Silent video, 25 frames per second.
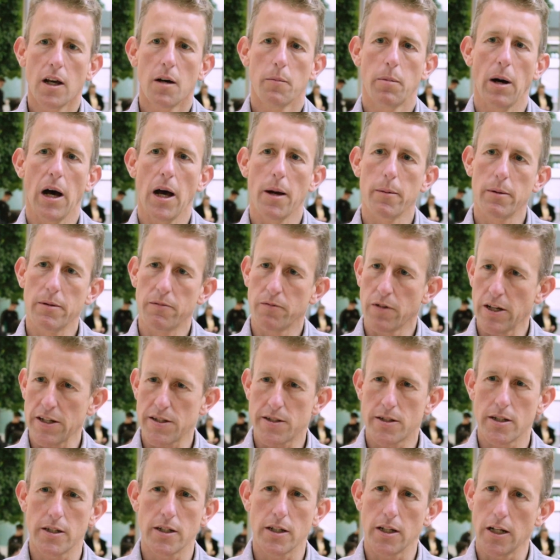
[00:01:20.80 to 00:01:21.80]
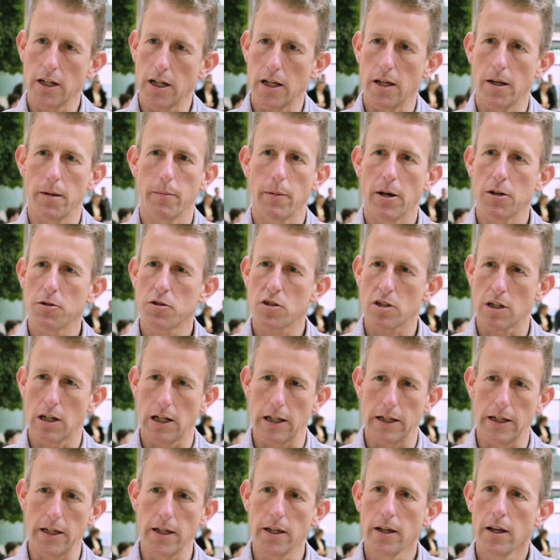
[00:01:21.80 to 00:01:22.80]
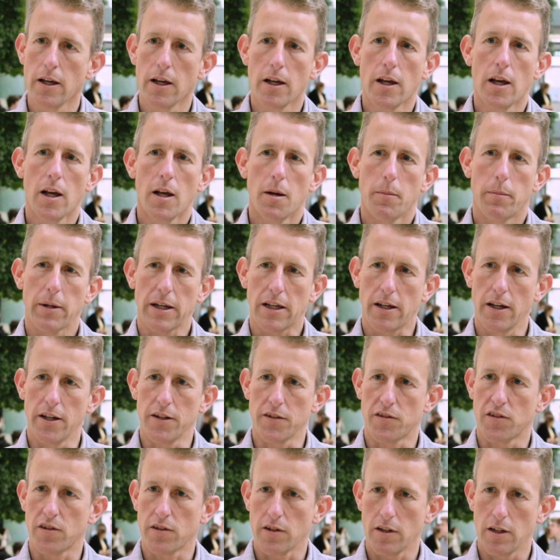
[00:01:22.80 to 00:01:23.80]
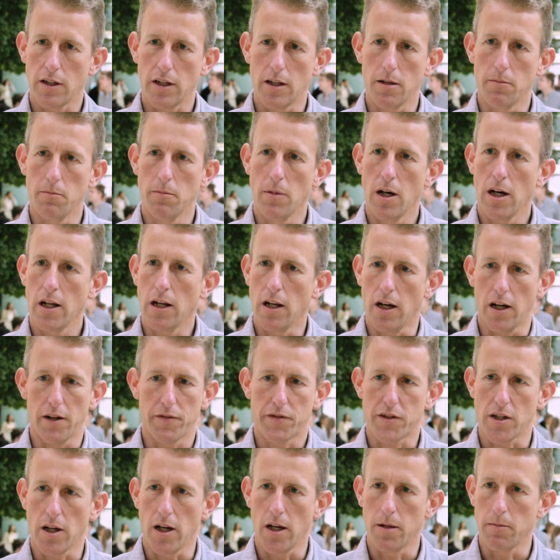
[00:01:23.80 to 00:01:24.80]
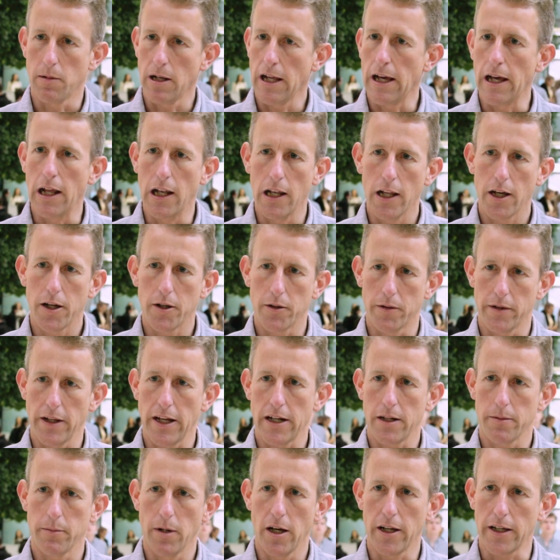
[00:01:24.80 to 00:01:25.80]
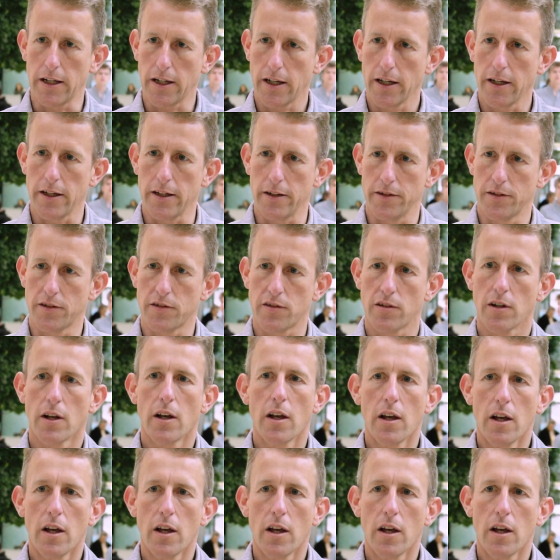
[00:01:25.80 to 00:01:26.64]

But I'm invested in it emotionally because in my lifetime, let alone that of my kids,